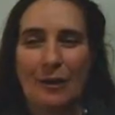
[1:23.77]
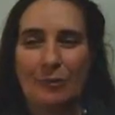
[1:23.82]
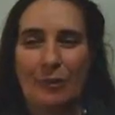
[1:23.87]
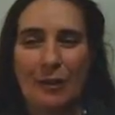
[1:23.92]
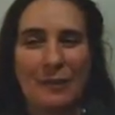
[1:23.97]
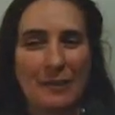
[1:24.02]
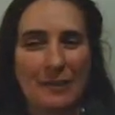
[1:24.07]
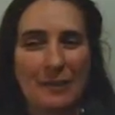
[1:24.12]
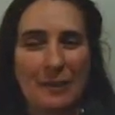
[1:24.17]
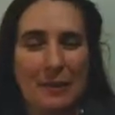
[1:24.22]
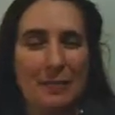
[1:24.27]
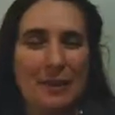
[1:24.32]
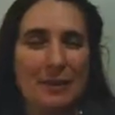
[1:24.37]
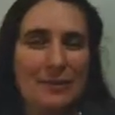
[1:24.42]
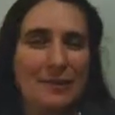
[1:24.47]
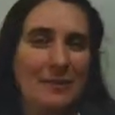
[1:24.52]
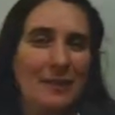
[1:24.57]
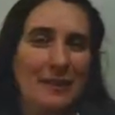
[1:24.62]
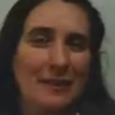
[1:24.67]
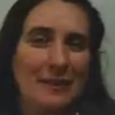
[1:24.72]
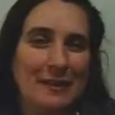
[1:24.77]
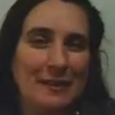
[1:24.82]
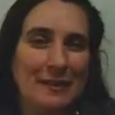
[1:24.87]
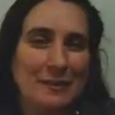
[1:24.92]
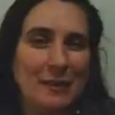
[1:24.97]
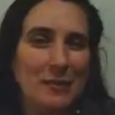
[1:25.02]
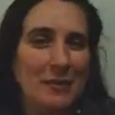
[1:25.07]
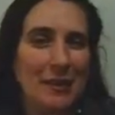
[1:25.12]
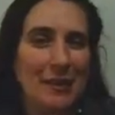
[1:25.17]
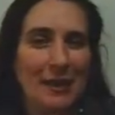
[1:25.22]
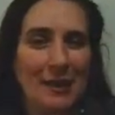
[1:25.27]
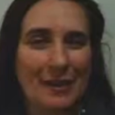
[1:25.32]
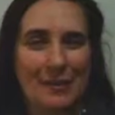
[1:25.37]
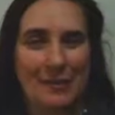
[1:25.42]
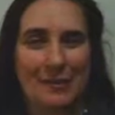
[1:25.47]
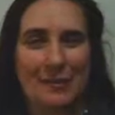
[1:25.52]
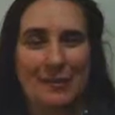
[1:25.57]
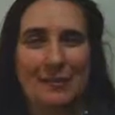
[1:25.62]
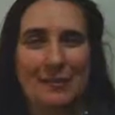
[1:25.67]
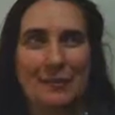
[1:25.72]
One thing they mentioned on the internet
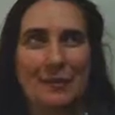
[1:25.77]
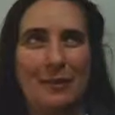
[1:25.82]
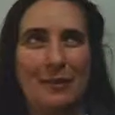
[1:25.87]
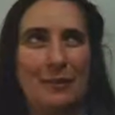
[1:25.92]
is